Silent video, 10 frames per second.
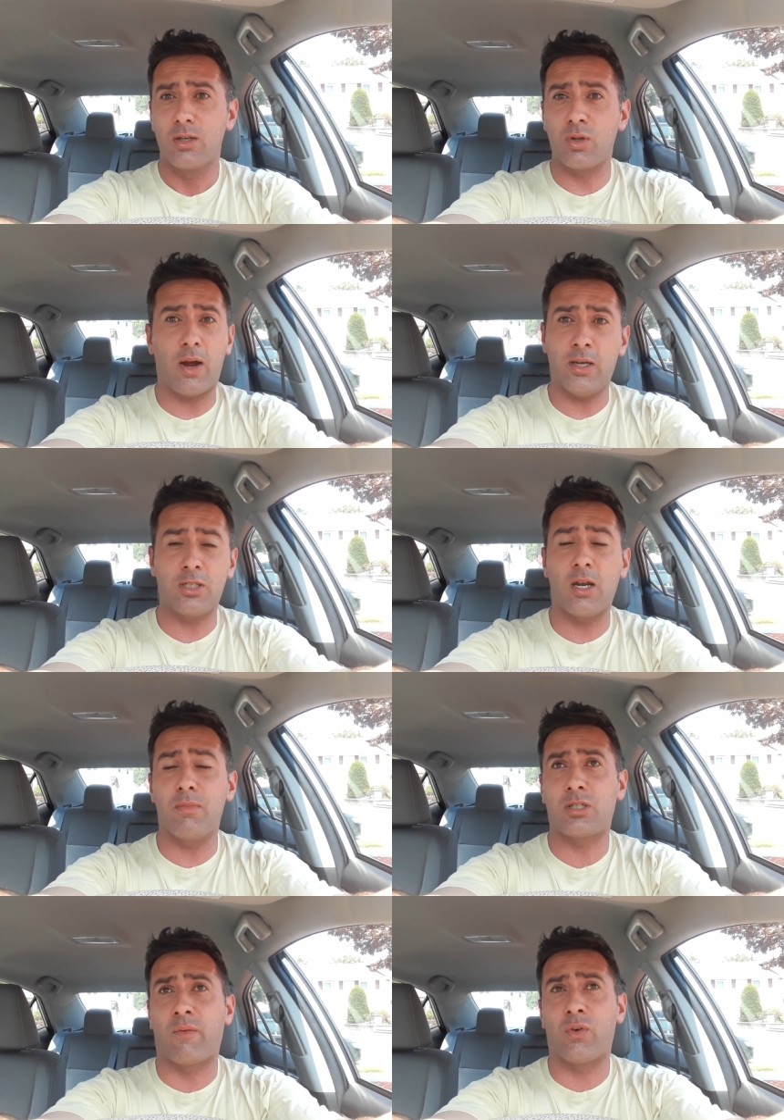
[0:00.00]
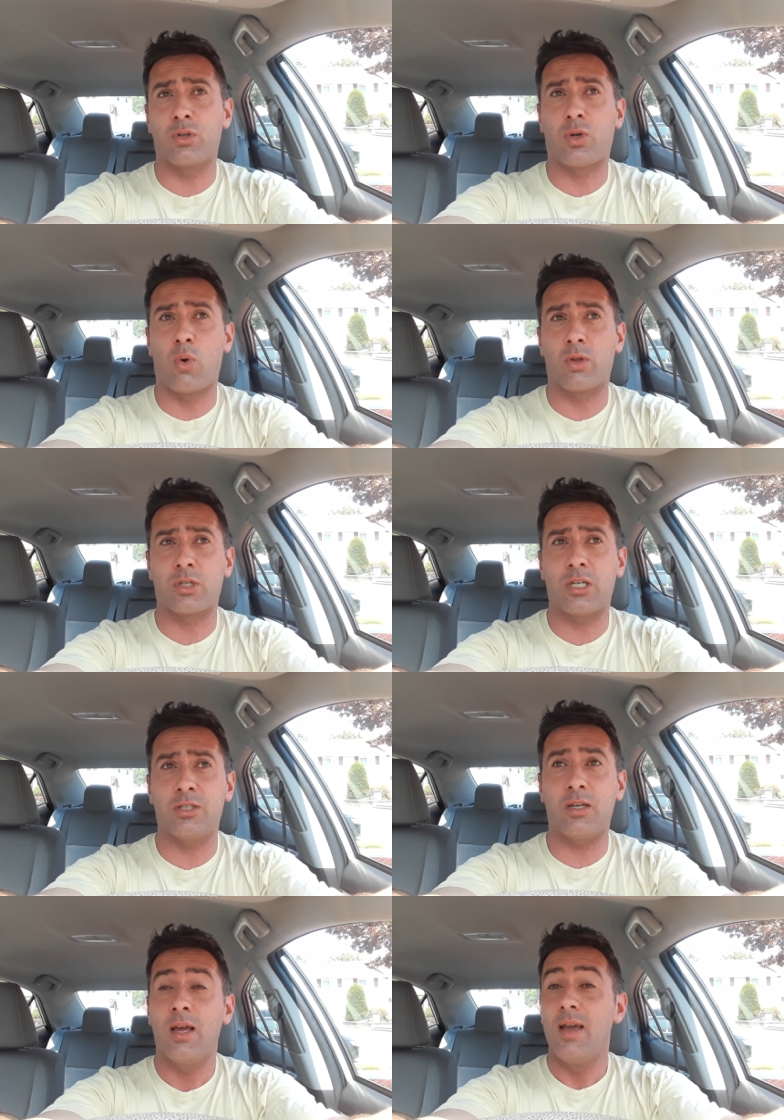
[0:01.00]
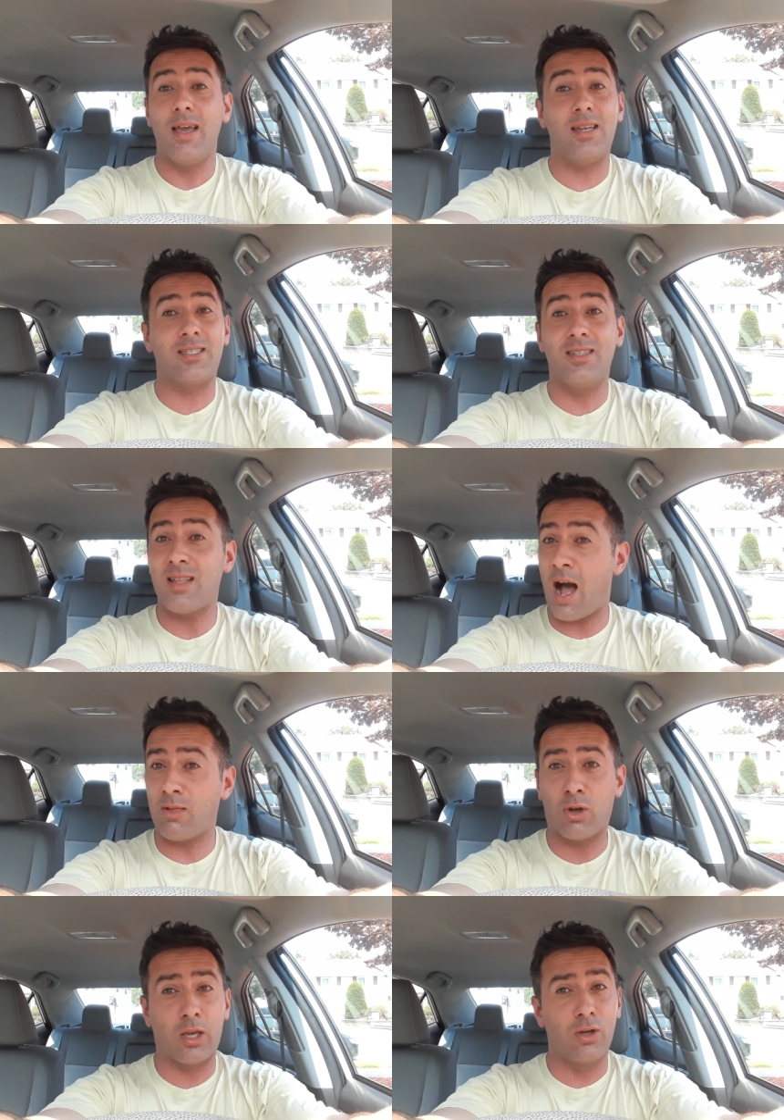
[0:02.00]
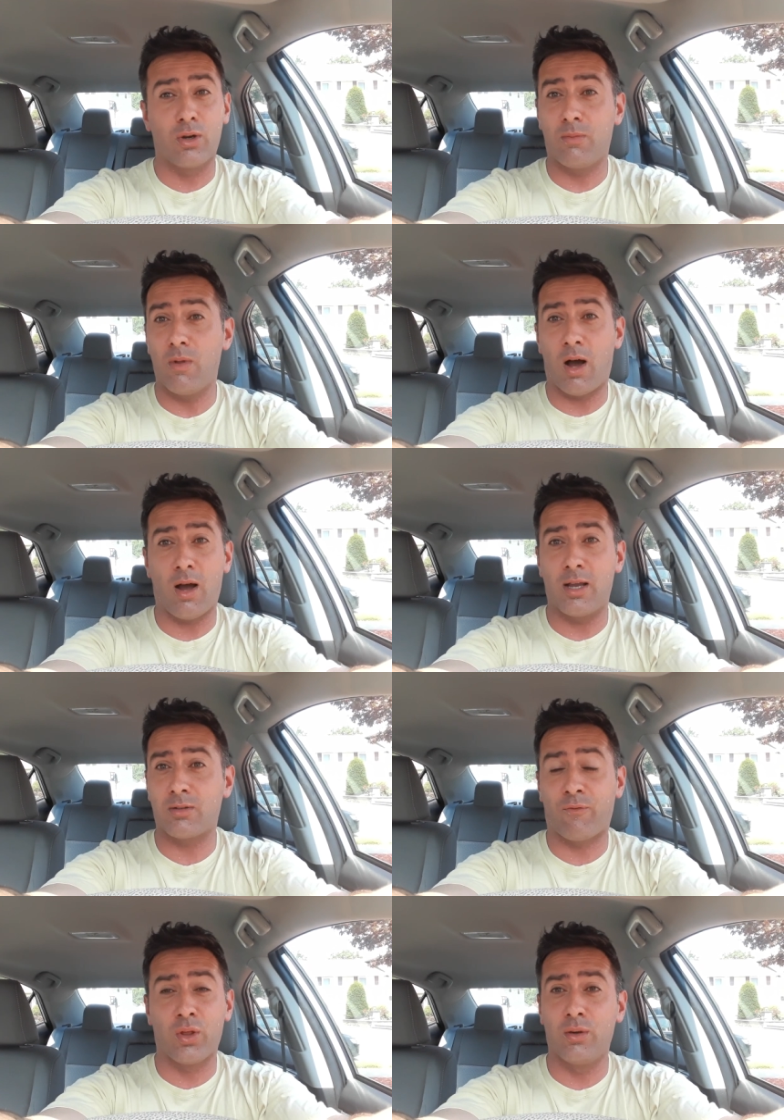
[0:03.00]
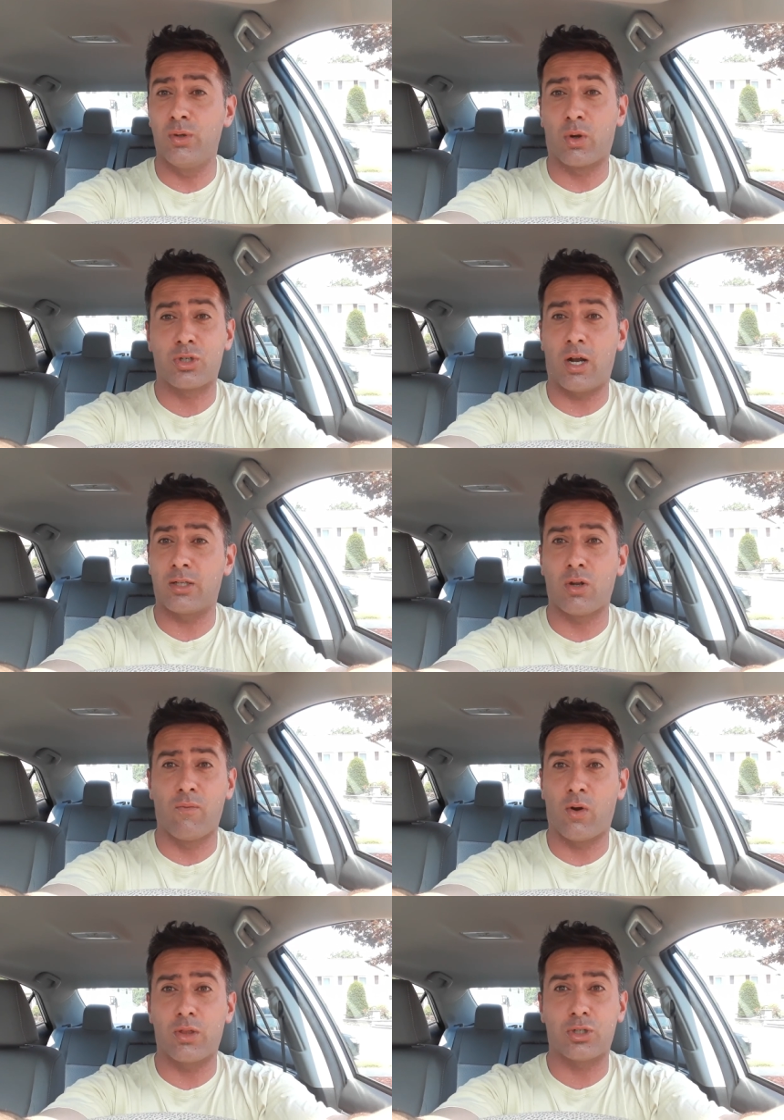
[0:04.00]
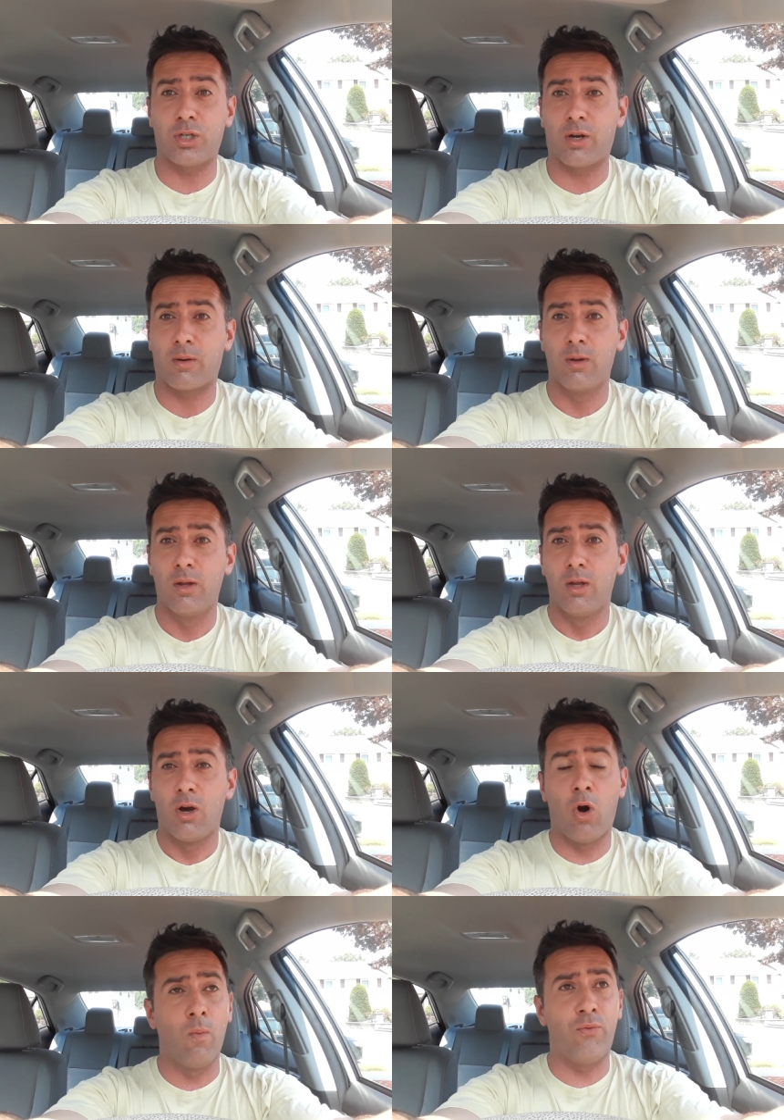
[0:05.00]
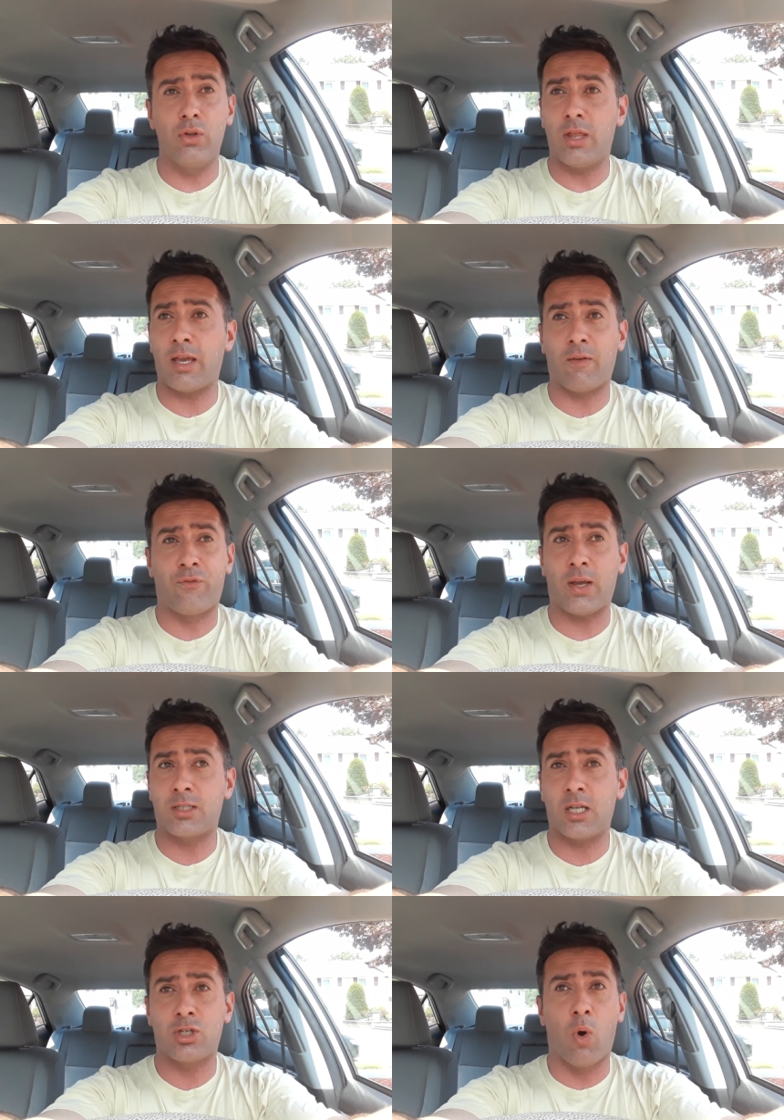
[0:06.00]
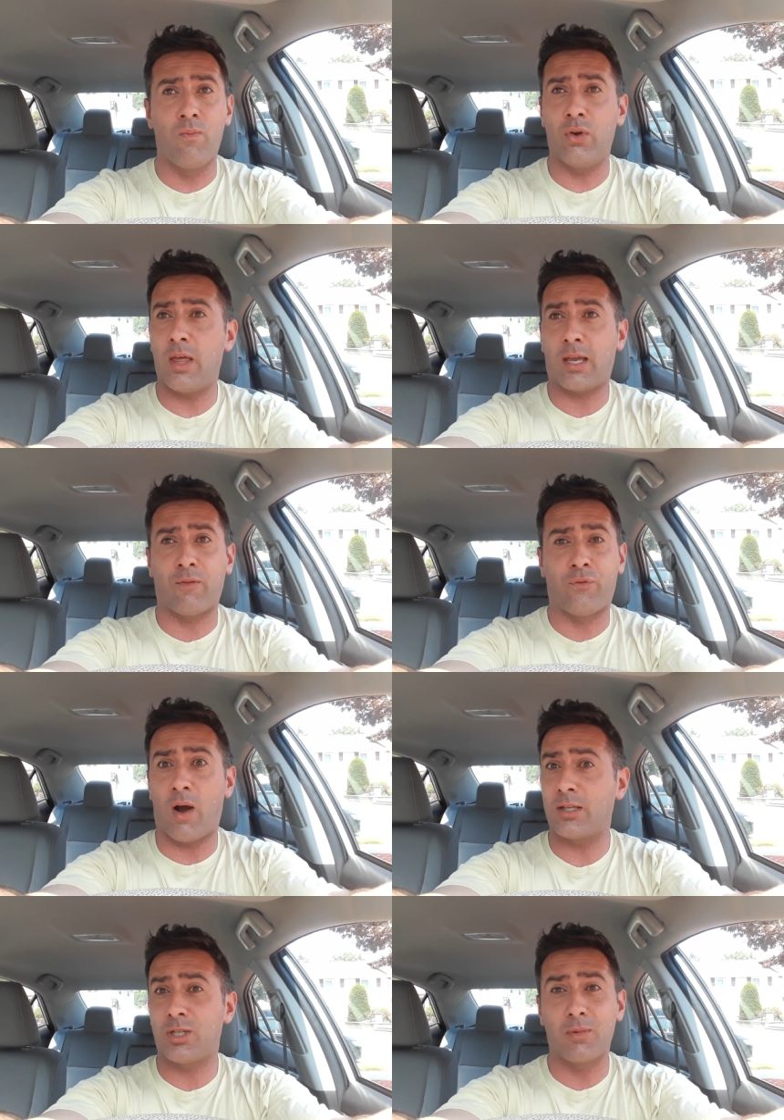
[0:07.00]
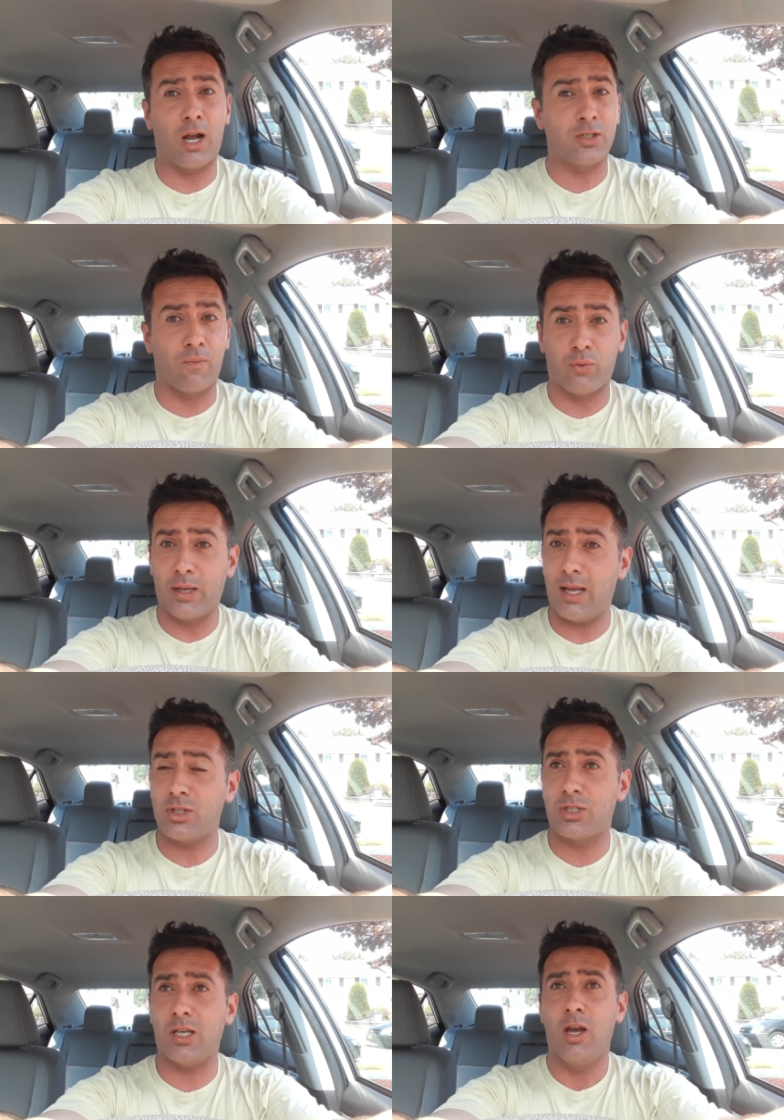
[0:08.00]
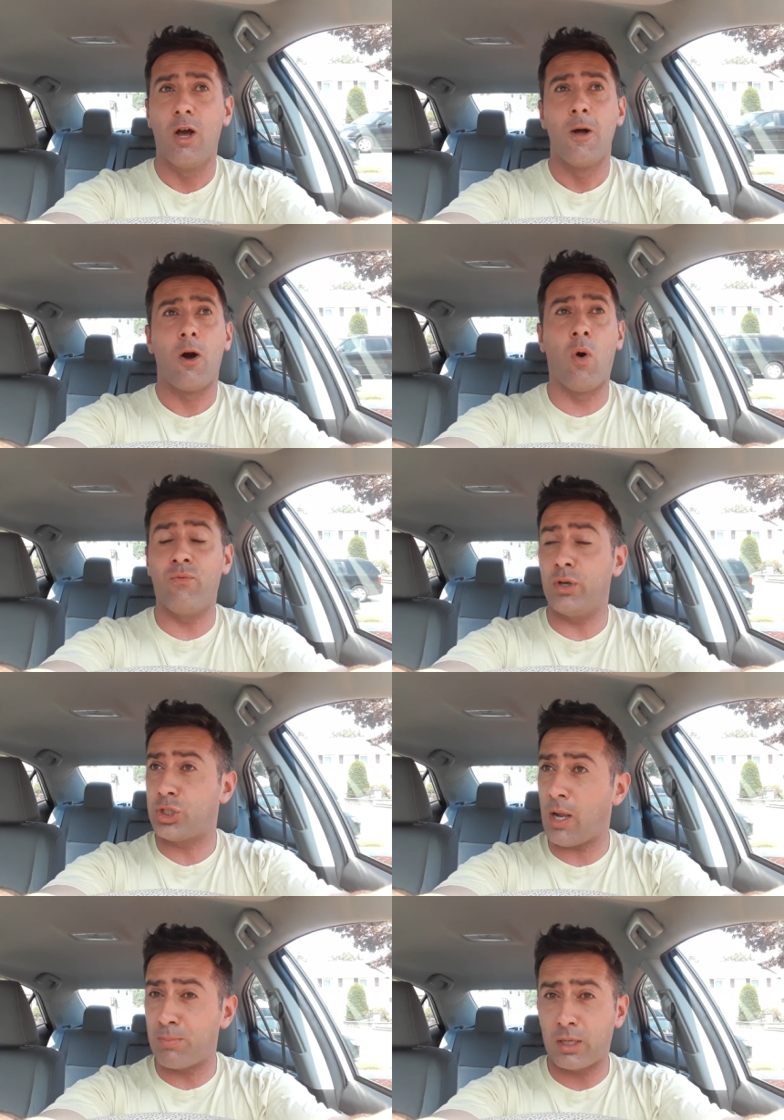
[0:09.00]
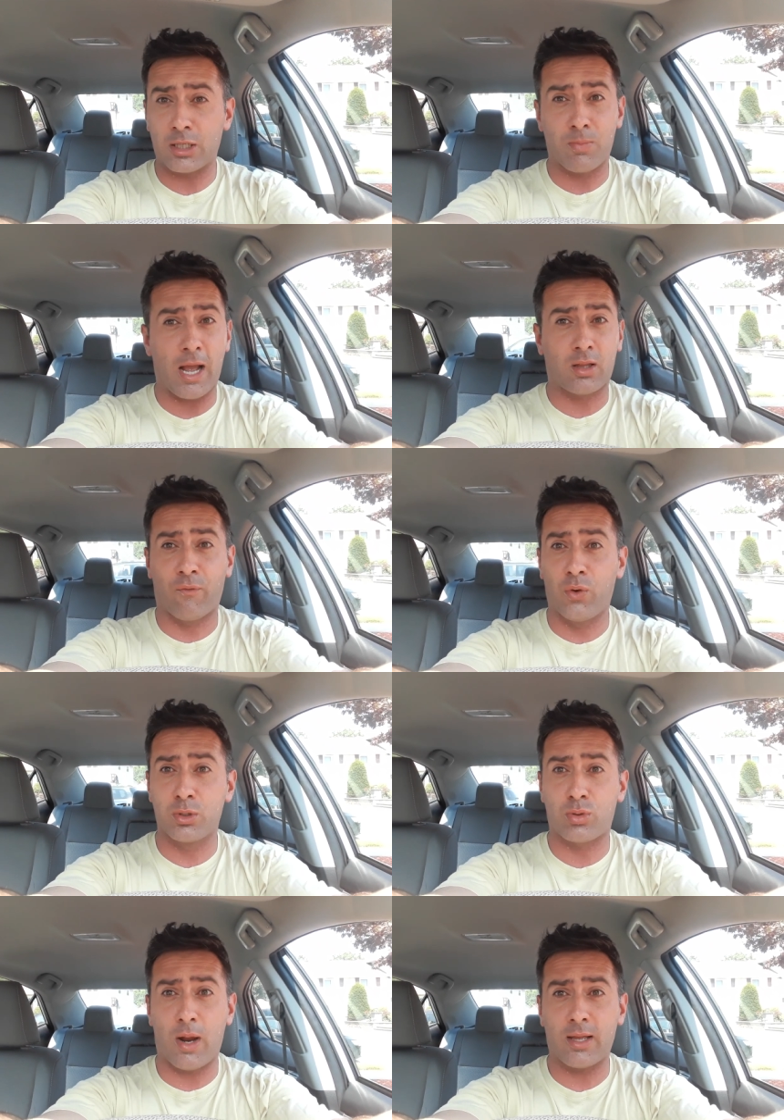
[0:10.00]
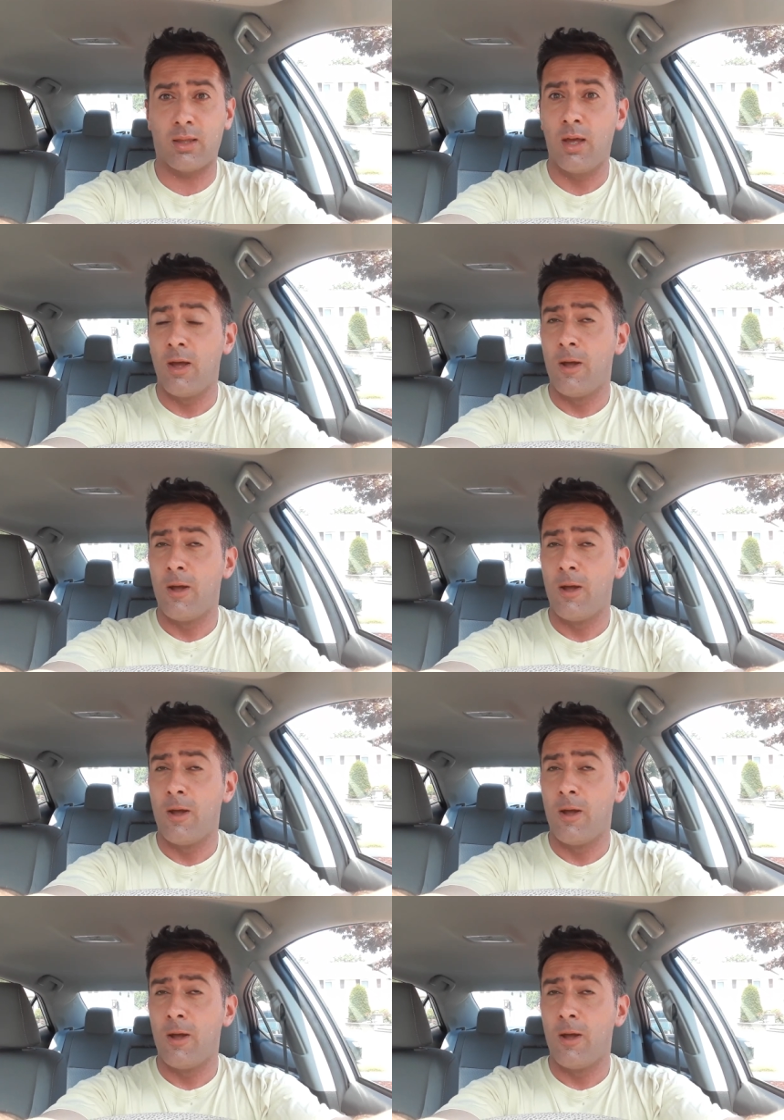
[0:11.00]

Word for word: So now he's going to miss the first quarter of the season. It is not looking good uh, for the New York Giants so far this year. Hopefully they can fix this. Hopefully they can find some guys on free agency. Hopefully Shepard gets back to full strength.